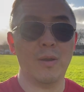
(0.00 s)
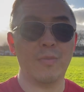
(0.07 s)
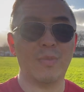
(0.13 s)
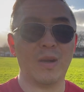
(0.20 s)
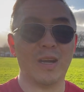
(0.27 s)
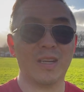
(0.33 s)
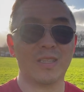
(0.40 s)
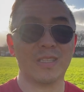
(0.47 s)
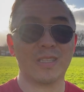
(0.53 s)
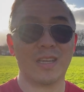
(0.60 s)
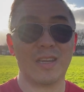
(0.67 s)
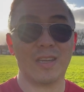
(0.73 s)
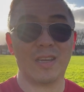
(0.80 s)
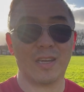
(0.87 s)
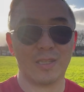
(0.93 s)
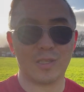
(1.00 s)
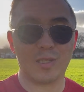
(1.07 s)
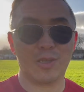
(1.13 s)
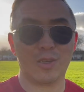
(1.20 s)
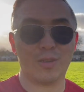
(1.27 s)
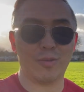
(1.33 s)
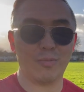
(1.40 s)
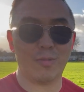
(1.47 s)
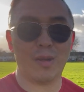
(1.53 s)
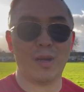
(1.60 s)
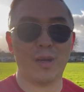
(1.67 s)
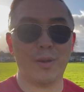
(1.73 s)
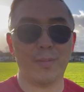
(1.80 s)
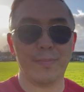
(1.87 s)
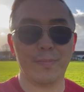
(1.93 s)
But I decided not to.
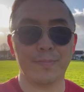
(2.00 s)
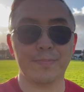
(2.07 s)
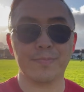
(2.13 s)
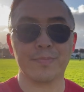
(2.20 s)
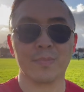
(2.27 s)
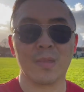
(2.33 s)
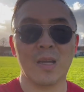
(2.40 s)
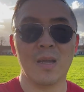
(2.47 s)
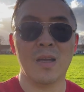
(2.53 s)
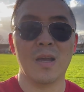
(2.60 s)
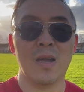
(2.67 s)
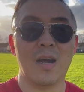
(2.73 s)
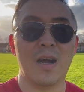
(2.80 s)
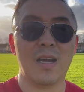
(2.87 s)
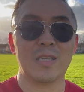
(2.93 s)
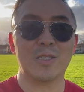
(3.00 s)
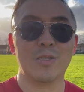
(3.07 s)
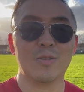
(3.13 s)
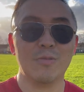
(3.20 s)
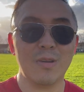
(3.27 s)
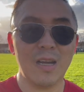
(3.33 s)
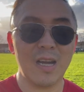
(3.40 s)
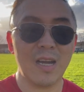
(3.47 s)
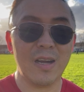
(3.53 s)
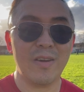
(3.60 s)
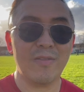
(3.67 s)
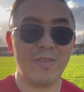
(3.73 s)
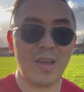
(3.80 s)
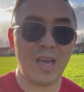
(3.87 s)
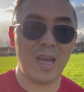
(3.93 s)
I do
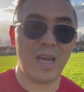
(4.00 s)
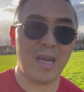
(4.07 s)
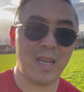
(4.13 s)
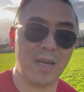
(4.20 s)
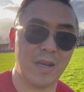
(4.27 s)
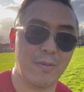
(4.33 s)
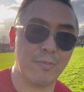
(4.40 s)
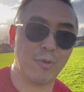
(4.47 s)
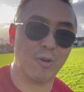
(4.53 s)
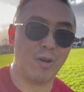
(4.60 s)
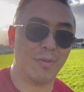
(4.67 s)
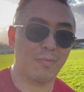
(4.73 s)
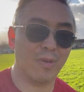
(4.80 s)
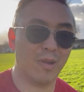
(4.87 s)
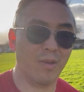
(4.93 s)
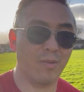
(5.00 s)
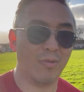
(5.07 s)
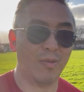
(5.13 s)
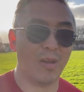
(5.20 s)
have an appointment